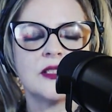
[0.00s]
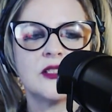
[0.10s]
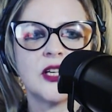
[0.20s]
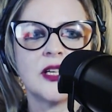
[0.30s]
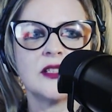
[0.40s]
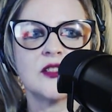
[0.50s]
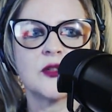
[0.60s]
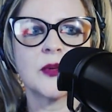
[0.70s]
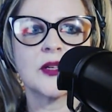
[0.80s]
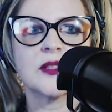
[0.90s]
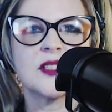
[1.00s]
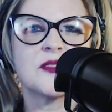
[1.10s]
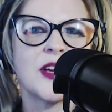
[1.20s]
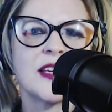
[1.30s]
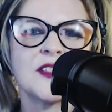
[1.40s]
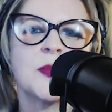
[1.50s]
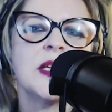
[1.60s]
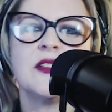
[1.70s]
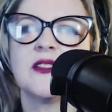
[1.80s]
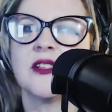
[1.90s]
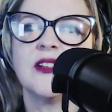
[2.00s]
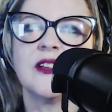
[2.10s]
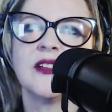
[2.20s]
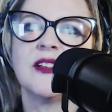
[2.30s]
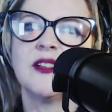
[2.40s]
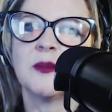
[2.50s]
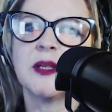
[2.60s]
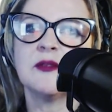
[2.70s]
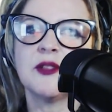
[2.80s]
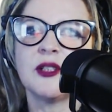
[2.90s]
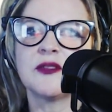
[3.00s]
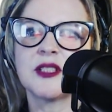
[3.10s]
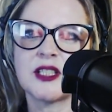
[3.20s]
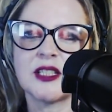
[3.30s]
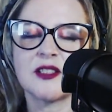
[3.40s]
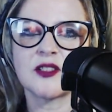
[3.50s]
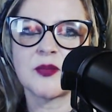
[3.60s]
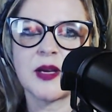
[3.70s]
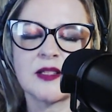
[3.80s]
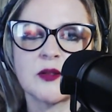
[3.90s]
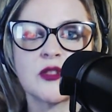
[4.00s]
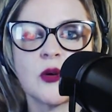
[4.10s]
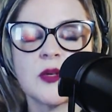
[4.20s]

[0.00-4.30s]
and change, because as fans we do too. We evolve and change well. So it's